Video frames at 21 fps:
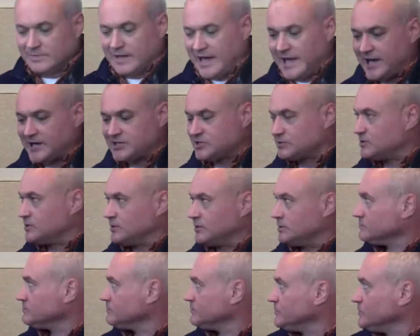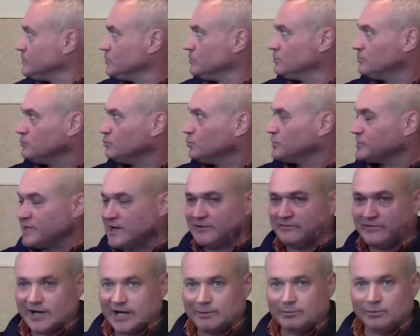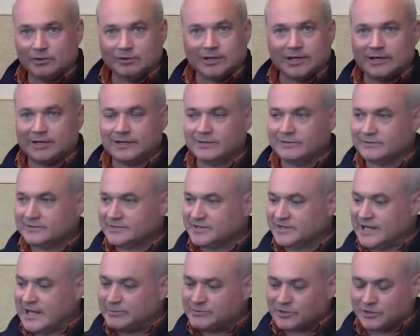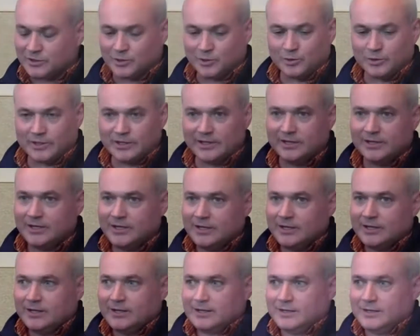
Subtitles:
asked, was I available? I said absolutely.